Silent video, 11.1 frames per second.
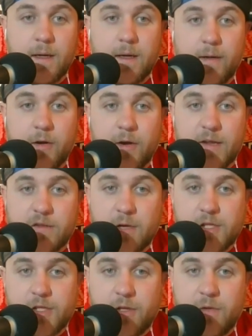Her next
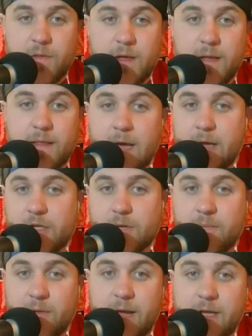question, do you think that
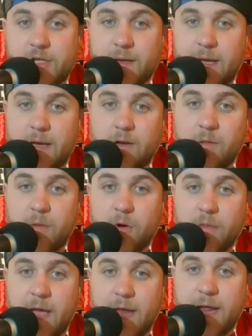Triple H can handle both
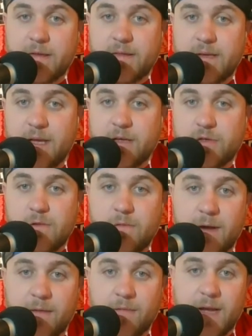NXT and
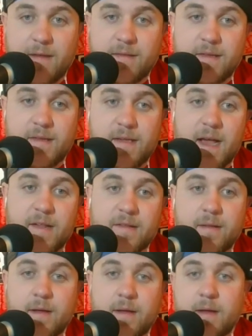205 Live since he has
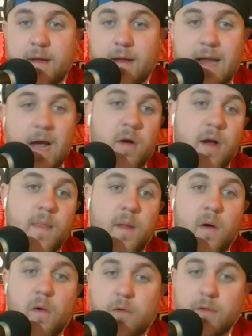now gotten the
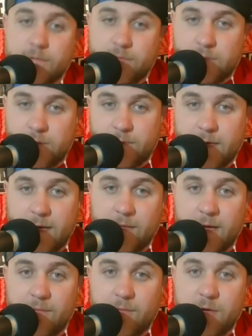hold of 205
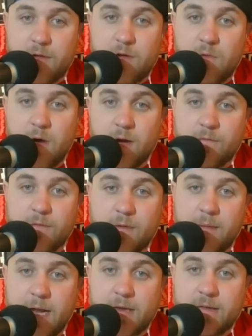Live? What do you want from
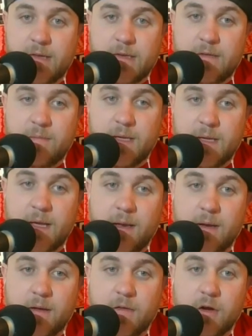NXT to be in the
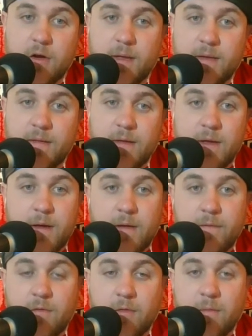tournament?
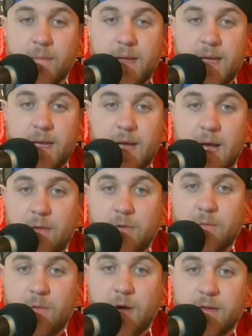For me, I
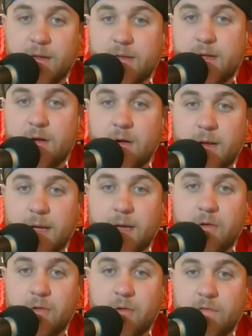would want to see Gargano
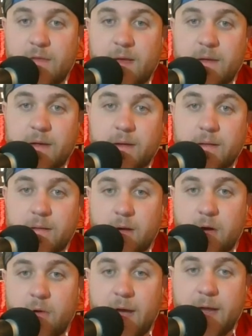or Fabian
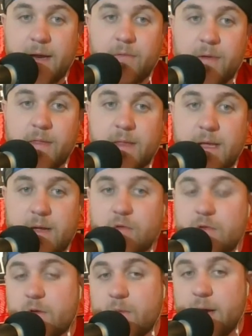go at it with the
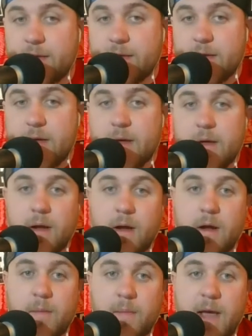cruiserweights.
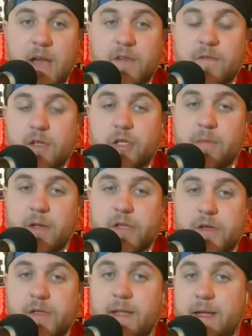As for the Triple H
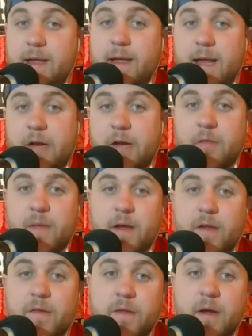question, I think he can handle it
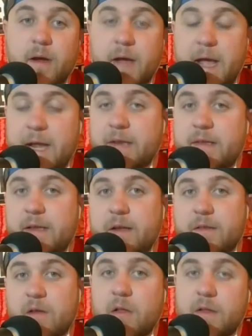because NXT does
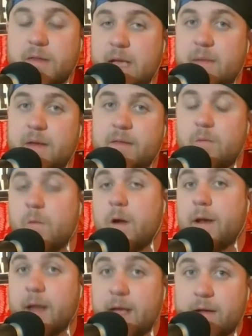all his tapings in one
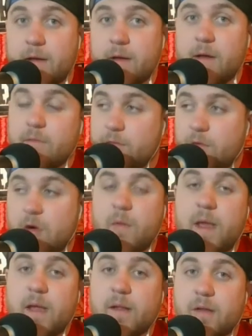night for 4
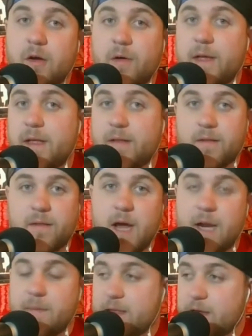weeks, so he's got to
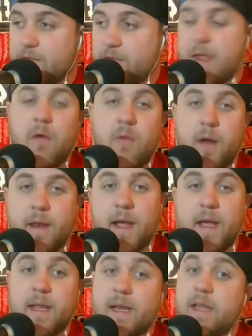be there for that one night,
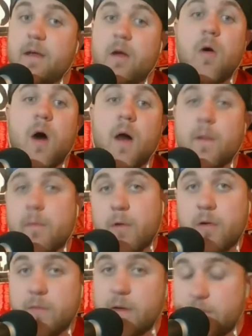and then he can go on the road with